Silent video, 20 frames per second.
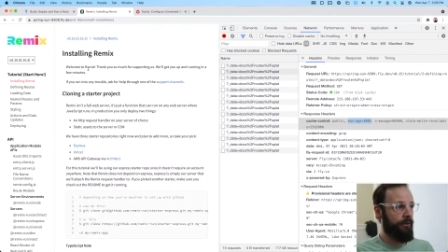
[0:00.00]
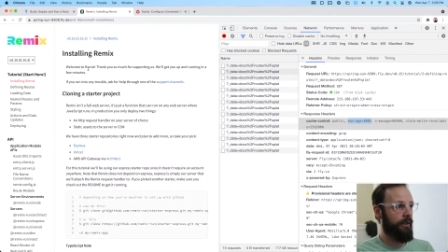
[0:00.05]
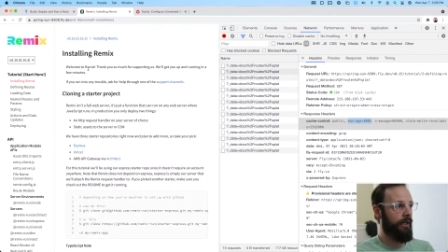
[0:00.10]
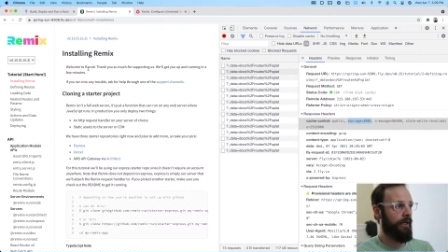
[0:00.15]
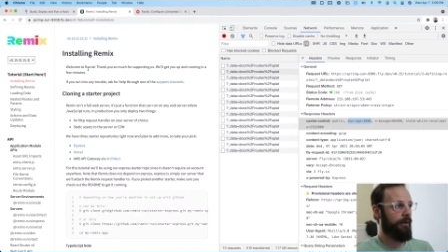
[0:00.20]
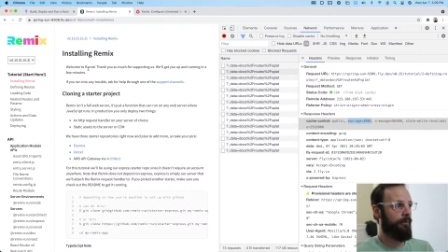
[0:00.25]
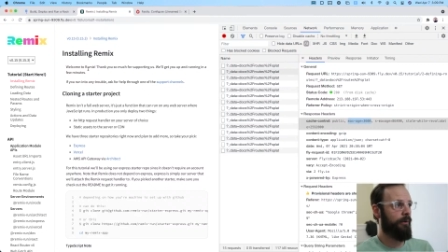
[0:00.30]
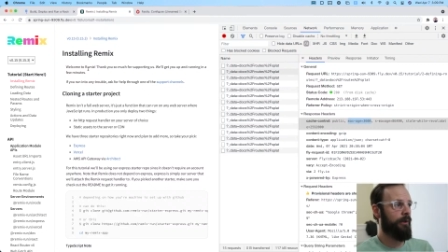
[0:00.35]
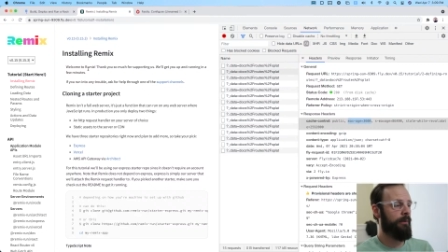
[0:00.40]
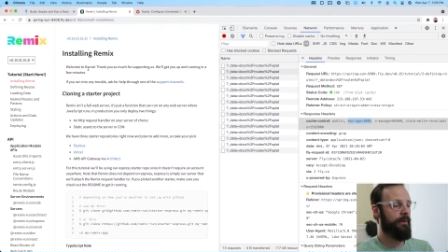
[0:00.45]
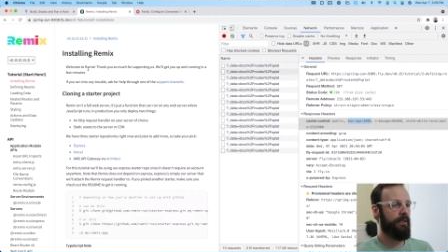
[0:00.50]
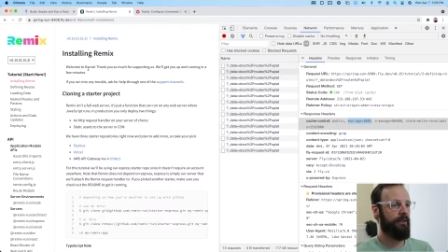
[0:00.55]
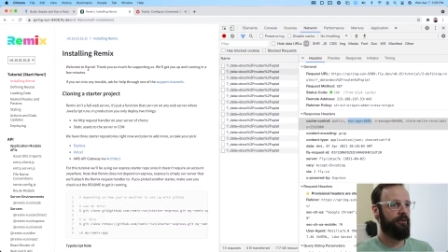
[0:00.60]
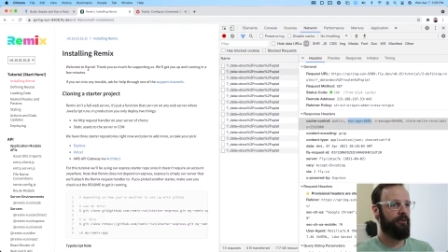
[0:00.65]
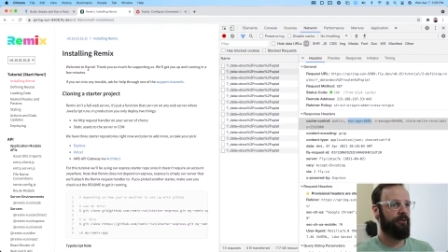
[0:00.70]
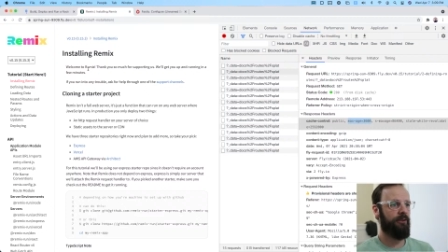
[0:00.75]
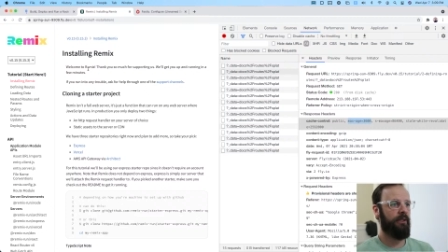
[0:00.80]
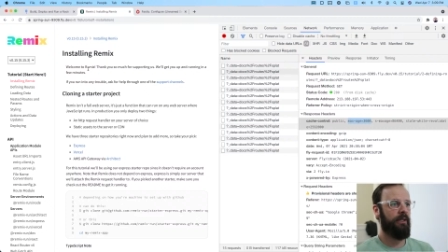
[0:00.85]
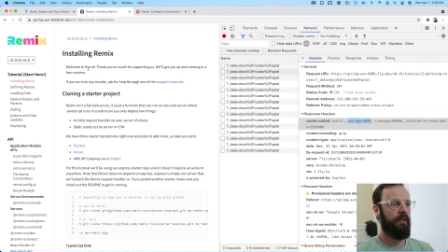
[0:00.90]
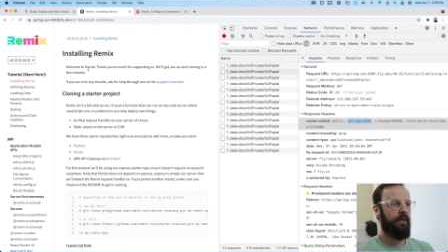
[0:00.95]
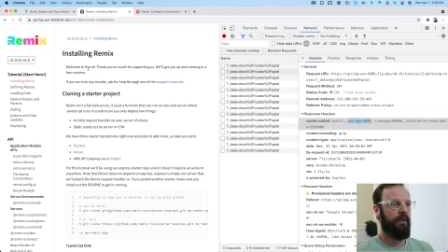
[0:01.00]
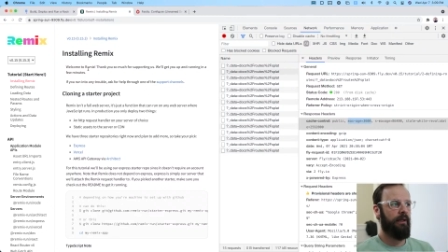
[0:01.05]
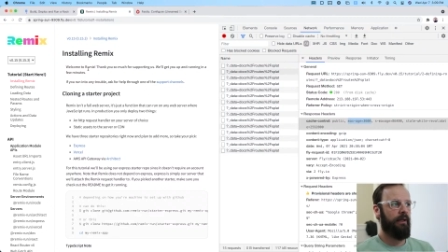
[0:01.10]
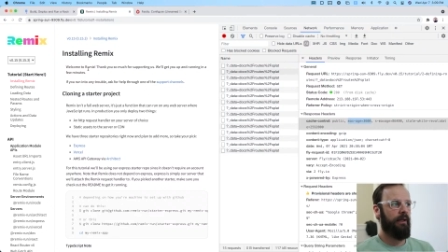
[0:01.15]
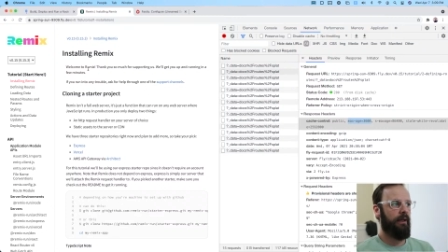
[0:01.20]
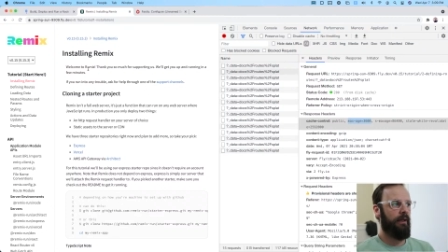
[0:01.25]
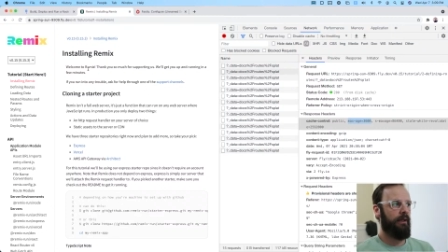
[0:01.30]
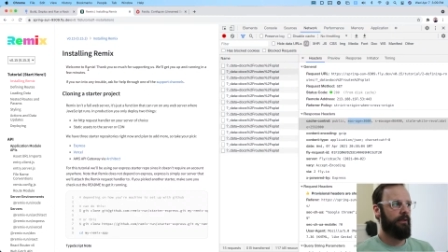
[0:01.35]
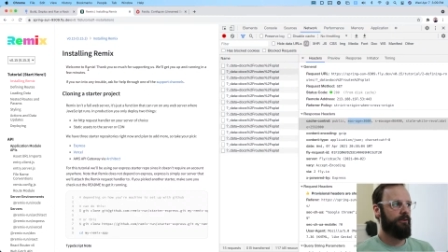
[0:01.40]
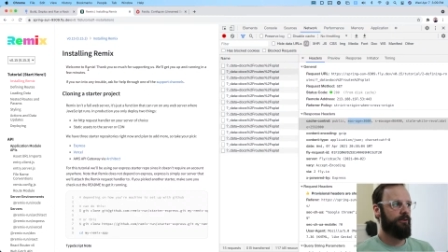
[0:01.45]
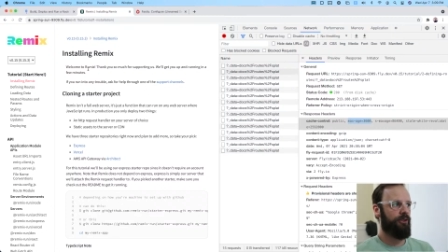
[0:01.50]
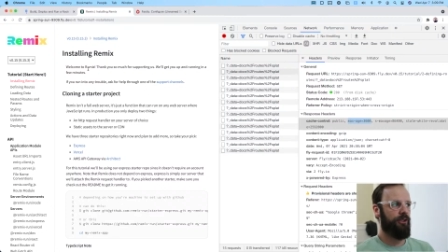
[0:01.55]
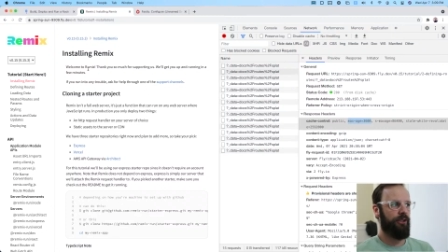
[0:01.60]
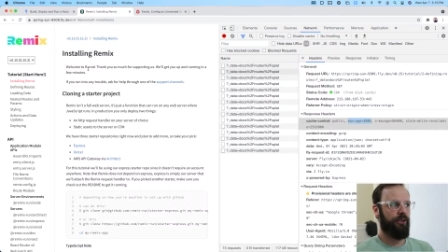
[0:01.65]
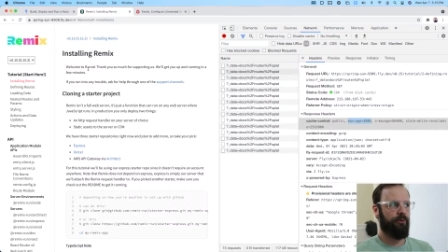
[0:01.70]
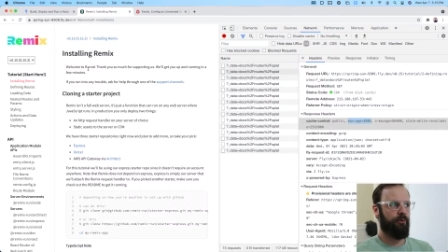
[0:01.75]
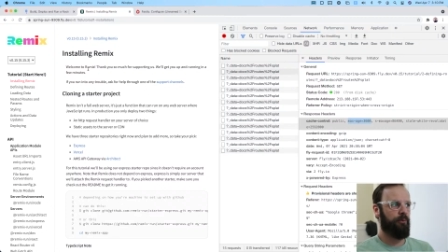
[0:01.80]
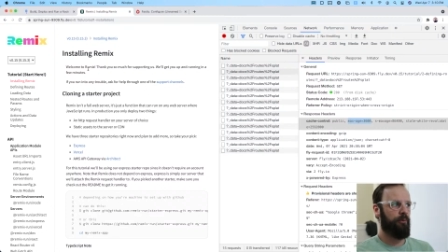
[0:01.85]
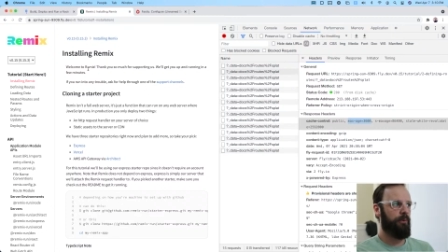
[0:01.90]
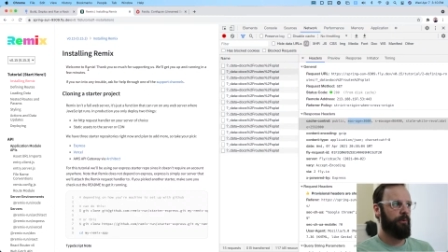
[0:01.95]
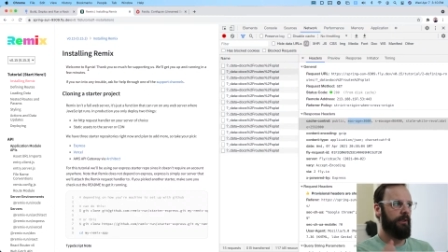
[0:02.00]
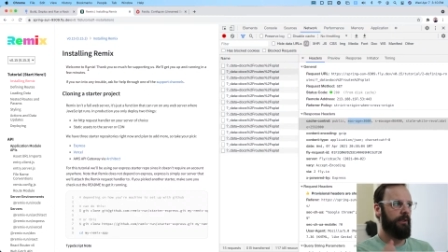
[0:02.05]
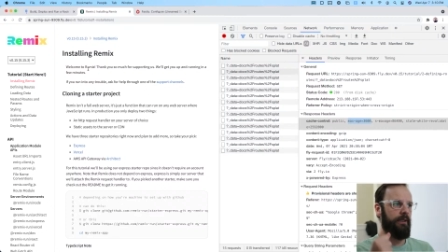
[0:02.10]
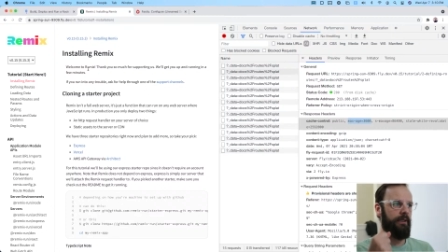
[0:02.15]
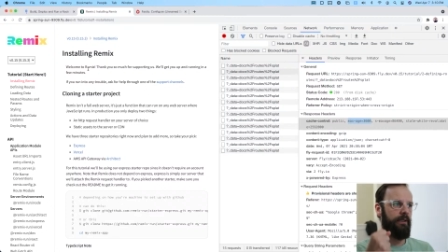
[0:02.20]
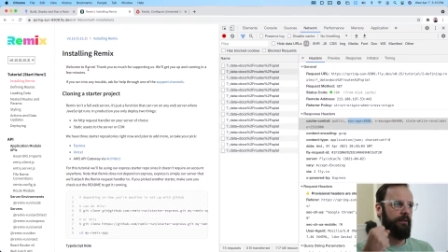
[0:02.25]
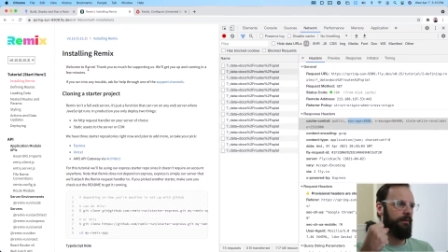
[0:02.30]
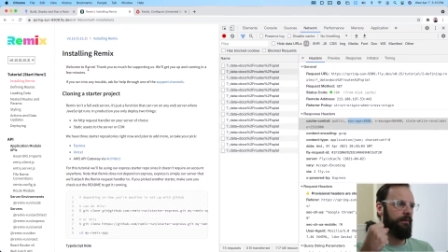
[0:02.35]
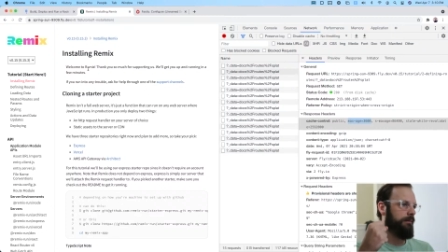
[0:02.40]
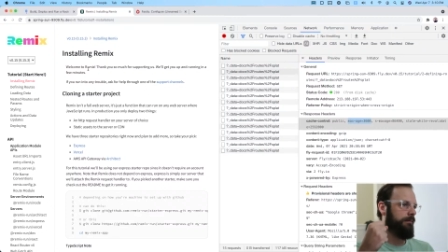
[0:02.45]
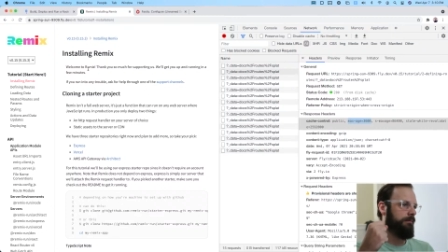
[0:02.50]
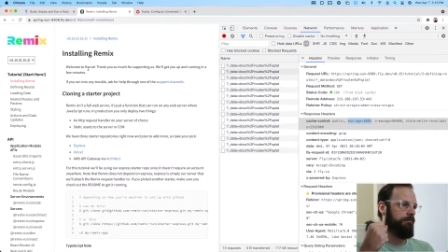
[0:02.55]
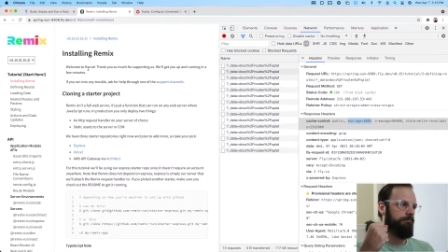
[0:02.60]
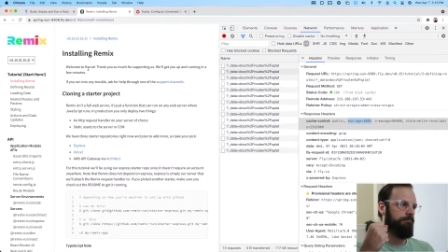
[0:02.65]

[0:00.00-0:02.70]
Remix is just really